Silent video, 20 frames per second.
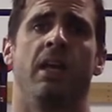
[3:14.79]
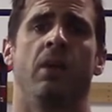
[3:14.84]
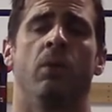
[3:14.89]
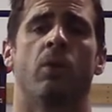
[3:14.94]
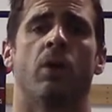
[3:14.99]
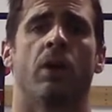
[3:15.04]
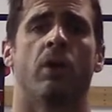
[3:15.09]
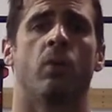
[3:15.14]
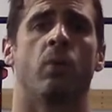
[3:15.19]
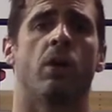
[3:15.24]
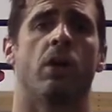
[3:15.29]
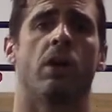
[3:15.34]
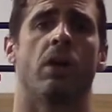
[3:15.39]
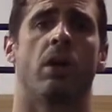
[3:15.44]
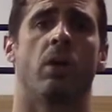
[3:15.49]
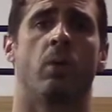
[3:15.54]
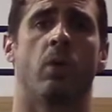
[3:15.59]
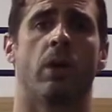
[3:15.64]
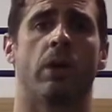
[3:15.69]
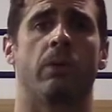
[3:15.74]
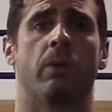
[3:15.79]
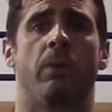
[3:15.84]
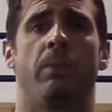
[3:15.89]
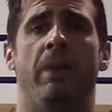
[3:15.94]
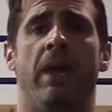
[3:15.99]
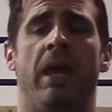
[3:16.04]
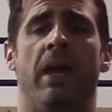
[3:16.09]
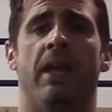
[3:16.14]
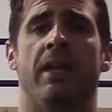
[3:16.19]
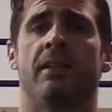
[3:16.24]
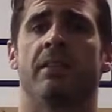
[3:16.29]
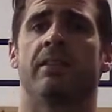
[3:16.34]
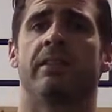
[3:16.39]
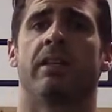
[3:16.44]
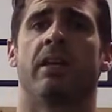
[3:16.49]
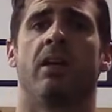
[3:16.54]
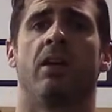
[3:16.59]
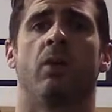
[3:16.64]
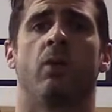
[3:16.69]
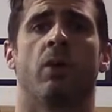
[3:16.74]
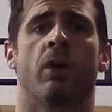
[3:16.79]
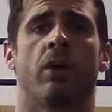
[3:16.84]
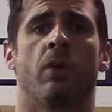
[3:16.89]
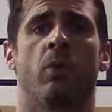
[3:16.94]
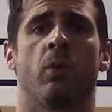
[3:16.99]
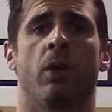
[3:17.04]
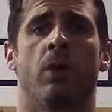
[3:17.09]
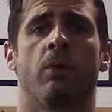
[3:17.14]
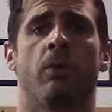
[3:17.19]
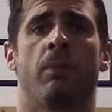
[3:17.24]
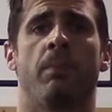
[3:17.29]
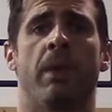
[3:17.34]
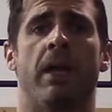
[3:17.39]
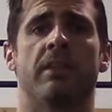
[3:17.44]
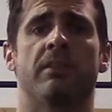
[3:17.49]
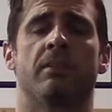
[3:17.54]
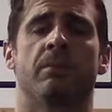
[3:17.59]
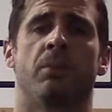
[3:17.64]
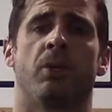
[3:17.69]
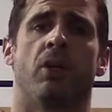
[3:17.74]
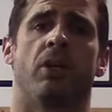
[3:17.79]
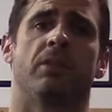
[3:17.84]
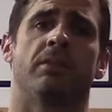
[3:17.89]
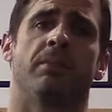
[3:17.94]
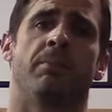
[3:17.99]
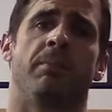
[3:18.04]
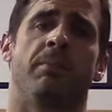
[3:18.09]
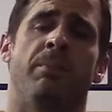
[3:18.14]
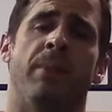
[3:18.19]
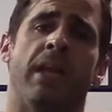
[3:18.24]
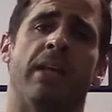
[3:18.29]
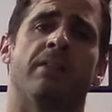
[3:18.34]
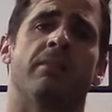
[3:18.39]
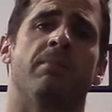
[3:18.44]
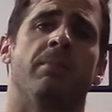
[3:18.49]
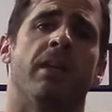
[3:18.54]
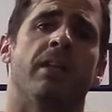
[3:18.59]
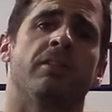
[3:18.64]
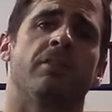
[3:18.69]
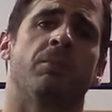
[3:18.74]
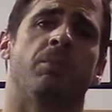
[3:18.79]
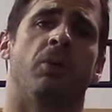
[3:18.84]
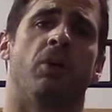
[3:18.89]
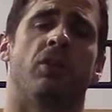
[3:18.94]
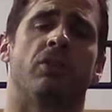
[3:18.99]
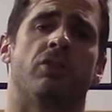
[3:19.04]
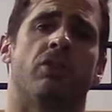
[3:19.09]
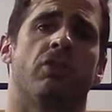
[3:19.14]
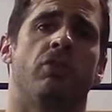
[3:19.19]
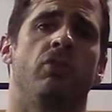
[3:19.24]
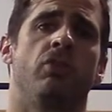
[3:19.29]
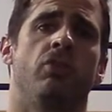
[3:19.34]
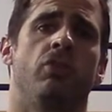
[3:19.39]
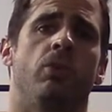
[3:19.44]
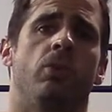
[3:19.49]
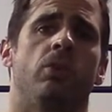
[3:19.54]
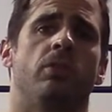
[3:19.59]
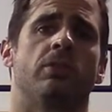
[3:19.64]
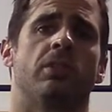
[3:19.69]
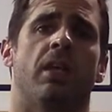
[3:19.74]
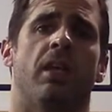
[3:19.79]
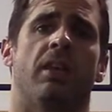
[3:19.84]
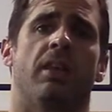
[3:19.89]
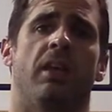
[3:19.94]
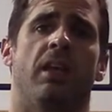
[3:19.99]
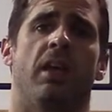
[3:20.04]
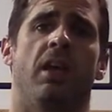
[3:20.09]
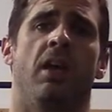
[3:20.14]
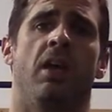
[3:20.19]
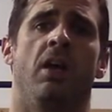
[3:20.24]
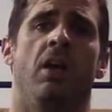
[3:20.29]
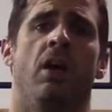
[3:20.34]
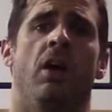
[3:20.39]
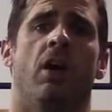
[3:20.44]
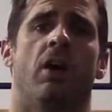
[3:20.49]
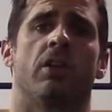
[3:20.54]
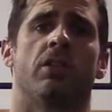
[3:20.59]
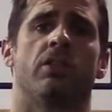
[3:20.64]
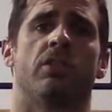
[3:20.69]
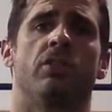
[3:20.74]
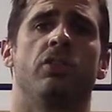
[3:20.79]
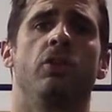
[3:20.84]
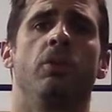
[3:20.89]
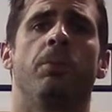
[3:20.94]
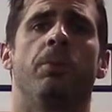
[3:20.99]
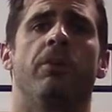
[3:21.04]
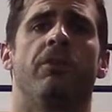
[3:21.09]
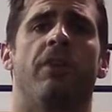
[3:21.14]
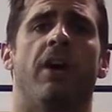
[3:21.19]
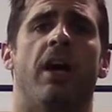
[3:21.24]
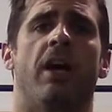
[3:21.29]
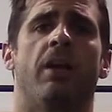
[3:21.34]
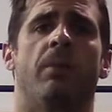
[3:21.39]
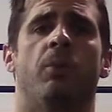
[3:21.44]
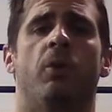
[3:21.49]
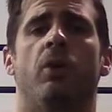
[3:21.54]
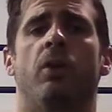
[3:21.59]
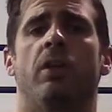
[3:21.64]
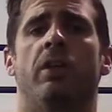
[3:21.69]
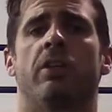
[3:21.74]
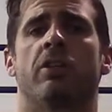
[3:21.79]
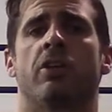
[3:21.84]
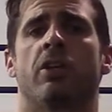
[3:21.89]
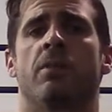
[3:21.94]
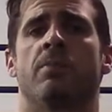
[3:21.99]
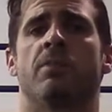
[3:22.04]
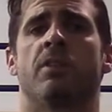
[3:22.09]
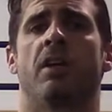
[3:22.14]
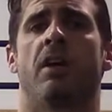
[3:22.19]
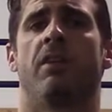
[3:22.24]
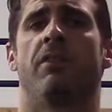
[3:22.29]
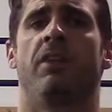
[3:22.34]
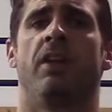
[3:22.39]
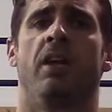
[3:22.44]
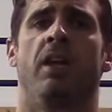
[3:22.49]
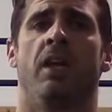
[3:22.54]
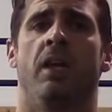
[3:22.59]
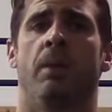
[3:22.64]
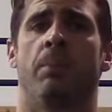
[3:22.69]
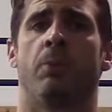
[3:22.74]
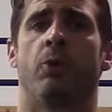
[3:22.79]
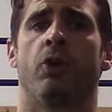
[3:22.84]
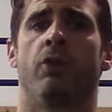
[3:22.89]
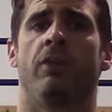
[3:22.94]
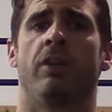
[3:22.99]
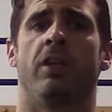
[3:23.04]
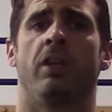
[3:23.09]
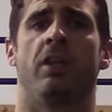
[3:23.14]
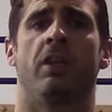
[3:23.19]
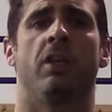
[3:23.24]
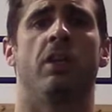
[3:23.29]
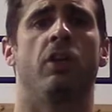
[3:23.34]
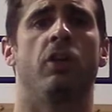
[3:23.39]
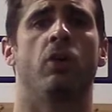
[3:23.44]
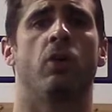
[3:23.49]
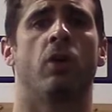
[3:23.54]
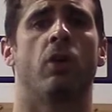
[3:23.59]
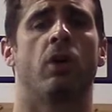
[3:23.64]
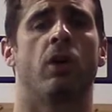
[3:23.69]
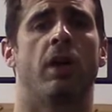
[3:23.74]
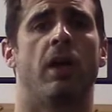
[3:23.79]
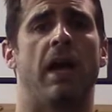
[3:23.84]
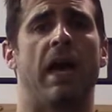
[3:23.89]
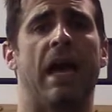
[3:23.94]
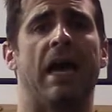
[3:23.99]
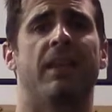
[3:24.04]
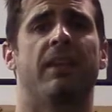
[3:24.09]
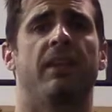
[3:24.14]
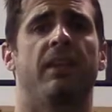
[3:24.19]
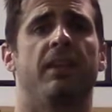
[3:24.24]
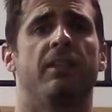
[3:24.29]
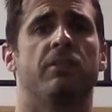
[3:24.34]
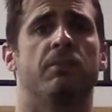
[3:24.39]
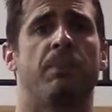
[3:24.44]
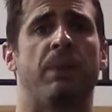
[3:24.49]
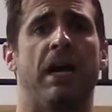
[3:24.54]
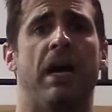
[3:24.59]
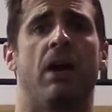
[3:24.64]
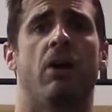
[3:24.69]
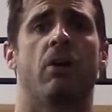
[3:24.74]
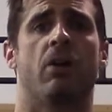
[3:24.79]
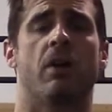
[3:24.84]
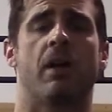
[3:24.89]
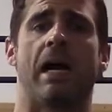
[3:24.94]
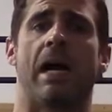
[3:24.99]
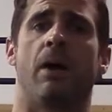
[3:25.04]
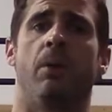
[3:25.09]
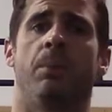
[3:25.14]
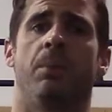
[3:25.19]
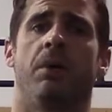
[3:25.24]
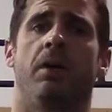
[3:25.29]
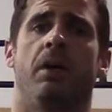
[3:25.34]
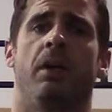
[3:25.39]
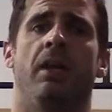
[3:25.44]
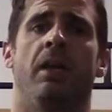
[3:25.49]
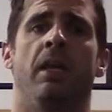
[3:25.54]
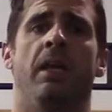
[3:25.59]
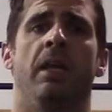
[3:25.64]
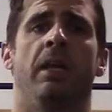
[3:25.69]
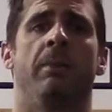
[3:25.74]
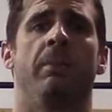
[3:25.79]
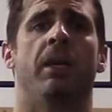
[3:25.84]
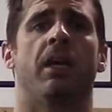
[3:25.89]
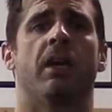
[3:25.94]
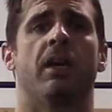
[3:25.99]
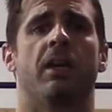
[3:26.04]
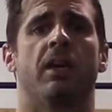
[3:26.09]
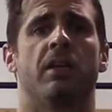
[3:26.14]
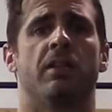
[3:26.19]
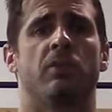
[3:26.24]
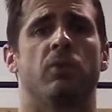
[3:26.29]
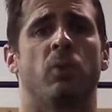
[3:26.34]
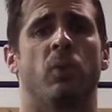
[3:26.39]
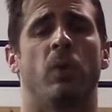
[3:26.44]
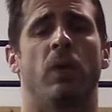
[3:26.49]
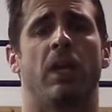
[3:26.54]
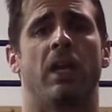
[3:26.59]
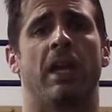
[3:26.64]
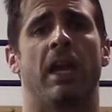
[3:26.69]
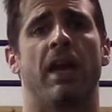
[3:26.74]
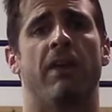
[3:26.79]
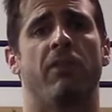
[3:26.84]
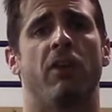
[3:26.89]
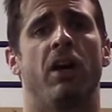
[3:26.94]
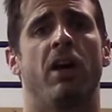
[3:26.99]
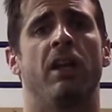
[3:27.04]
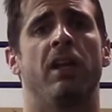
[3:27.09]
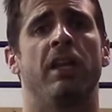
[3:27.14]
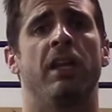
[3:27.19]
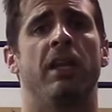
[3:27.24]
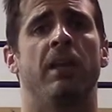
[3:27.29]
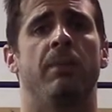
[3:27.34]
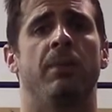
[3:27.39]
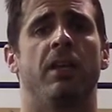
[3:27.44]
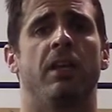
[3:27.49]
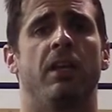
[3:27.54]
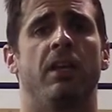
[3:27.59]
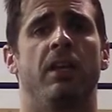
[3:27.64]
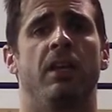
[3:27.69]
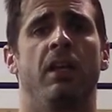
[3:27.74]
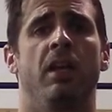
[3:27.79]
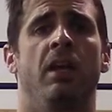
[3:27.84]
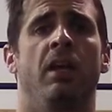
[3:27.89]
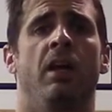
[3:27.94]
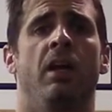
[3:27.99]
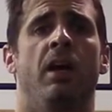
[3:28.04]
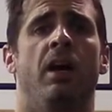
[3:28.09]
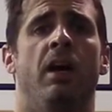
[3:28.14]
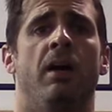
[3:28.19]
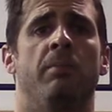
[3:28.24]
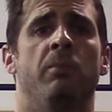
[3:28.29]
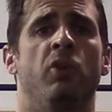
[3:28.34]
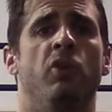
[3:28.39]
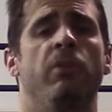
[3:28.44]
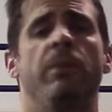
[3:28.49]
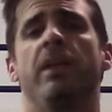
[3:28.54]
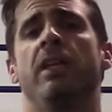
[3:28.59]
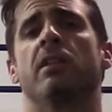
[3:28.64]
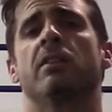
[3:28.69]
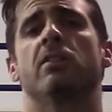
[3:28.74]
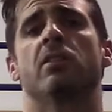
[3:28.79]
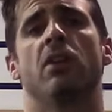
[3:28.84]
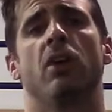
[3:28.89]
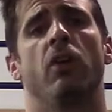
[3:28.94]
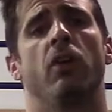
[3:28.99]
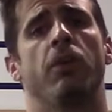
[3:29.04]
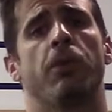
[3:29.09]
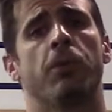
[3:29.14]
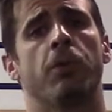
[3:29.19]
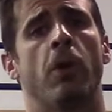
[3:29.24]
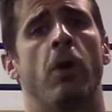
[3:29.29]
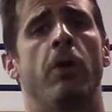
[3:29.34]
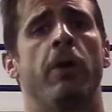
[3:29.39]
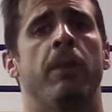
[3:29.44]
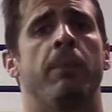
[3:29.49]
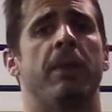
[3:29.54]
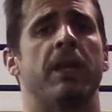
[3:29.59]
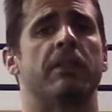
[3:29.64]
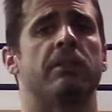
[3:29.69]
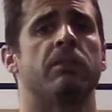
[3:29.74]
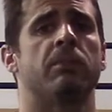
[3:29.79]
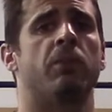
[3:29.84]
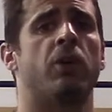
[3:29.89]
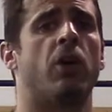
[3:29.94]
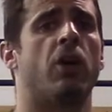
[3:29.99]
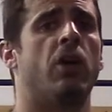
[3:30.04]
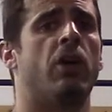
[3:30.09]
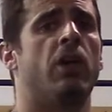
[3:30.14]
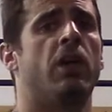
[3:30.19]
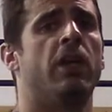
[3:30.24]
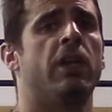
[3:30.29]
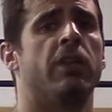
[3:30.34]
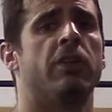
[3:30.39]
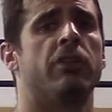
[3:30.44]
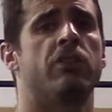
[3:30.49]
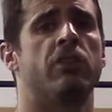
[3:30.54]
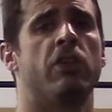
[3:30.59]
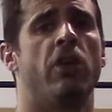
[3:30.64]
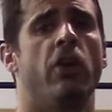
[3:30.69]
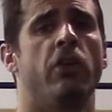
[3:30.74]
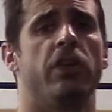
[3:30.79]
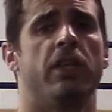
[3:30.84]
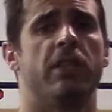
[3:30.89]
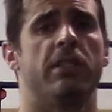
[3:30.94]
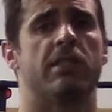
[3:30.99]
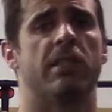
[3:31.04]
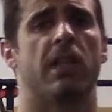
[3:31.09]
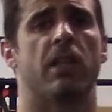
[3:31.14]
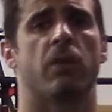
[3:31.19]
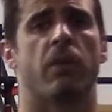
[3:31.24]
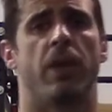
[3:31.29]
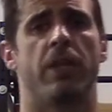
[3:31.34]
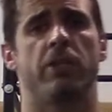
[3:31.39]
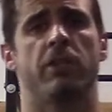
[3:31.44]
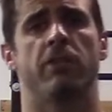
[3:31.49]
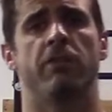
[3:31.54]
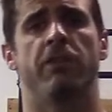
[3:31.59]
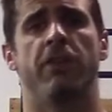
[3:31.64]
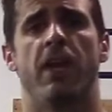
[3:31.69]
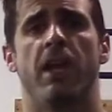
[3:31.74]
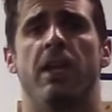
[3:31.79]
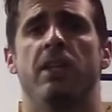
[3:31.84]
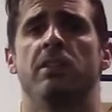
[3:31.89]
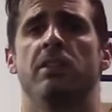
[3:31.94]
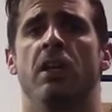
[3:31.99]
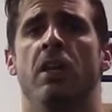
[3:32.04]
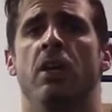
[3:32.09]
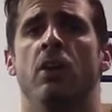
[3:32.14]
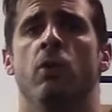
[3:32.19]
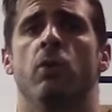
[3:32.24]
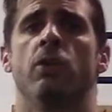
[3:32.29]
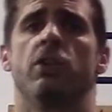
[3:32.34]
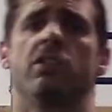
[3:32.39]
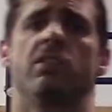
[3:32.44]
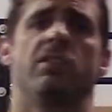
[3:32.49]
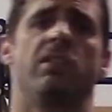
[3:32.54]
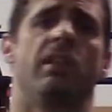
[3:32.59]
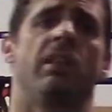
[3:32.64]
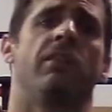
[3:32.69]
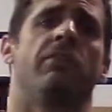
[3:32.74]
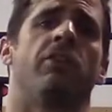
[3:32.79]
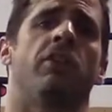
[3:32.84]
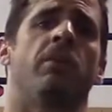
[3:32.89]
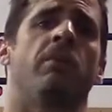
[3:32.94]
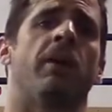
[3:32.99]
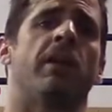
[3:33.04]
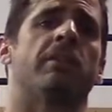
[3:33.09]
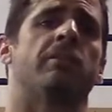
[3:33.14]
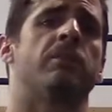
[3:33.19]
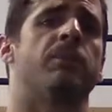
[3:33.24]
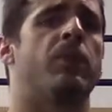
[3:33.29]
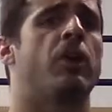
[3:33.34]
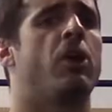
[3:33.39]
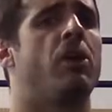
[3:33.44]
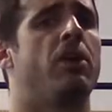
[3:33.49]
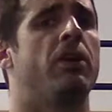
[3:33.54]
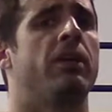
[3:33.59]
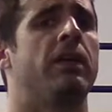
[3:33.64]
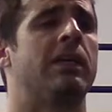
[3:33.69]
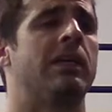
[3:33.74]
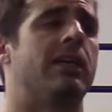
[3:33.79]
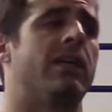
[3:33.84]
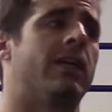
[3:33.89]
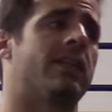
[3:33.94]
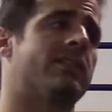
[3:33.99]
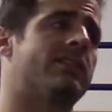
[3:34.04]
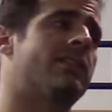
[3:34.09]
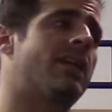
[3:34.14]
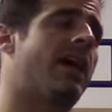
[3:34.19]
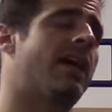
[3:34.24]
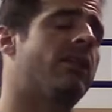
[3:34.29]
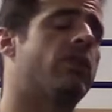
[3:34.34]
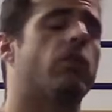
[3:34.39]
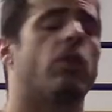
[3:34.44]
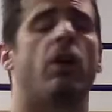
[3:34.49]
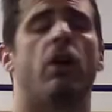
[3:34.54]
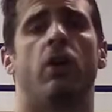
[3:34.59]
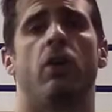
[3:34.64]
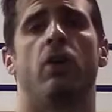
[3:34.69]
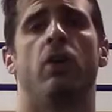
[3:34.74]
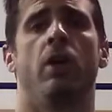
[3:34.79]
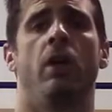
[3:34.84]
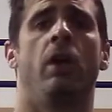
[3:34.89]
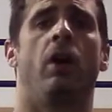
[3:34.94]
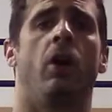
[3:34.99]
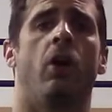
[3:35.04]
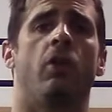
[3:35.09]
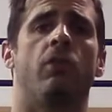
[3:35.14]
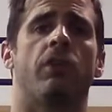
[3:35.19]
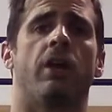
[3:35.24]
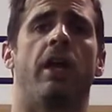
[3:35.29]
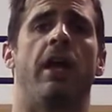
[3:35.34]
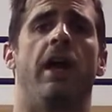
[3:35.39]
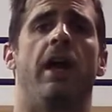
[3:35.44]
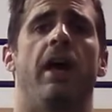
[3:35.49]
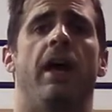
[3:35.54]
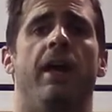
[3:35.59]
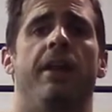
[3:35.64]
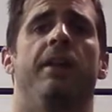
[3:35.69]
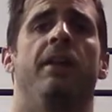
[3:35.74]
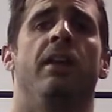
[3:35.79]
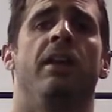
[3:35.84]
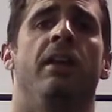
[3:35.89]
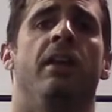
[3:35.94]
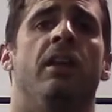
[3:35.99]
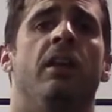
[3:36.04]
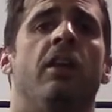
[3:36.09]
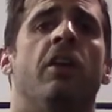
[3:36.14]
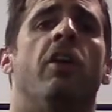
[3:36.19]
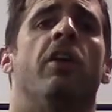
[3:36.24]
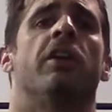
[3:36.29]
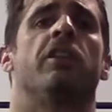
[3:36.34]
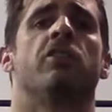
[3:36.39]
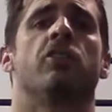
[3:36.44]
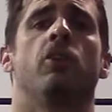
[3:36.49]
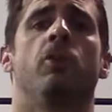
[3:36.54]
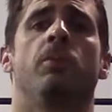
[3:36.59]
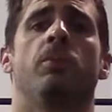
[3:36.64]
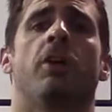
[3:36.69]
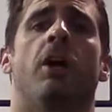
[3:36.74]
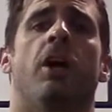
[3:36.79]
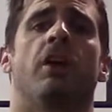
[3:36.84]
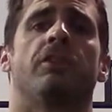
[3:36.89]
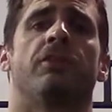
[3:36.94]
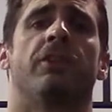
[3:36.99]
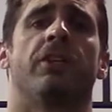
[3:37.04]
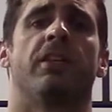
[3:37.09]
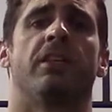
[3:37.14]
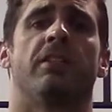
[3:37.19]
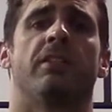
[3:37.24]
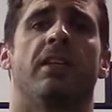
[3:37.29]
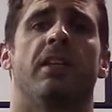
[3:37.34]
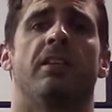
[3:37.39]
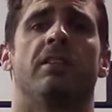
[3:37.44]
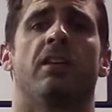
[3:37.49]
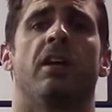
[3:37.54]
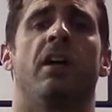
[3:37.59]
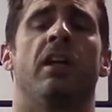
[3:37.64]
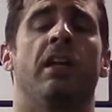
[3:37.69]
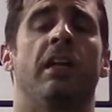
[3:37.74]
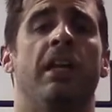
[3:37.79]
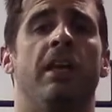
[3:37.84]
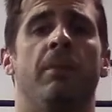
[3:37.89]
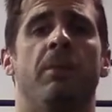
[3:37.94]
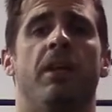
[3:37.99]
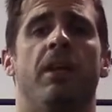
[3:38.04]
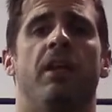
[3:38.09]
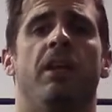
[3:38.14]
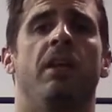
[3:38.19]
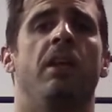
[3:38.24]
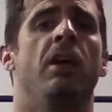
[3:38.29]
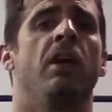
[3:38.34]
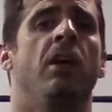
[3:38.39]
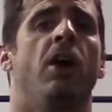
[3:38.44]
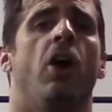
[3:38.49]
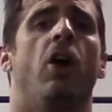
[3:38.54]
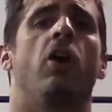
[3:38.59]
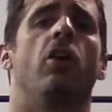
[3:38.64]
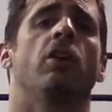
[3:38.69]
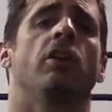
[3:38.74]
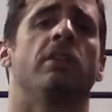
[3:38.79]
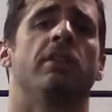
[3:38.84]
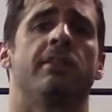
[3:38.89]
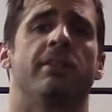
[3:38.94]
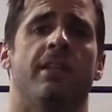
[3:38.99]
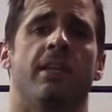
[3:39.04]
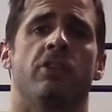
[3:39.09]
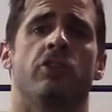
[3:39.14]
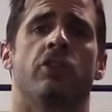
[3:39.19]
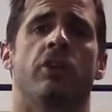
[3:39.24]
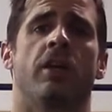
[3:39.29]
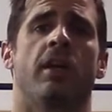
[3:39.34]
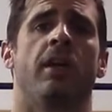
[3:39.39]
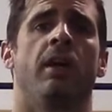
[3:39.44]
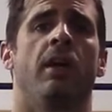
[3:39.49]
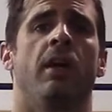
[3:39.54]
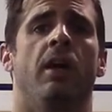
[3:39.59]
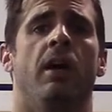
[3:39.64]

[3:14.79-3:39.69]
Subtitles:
We're going to work with bands. We're going to work with medicine balls, and bands and medicine balls are two tools that I think are super valuable in terms of improving your athlete's power output, because we can have uninhibited movement. So throwing a medicine ball, there's no deceleration phase. We're just delivering the medicine ball in a side throw, overhead, in a scoop toss for distance, uninhibited, all concentric,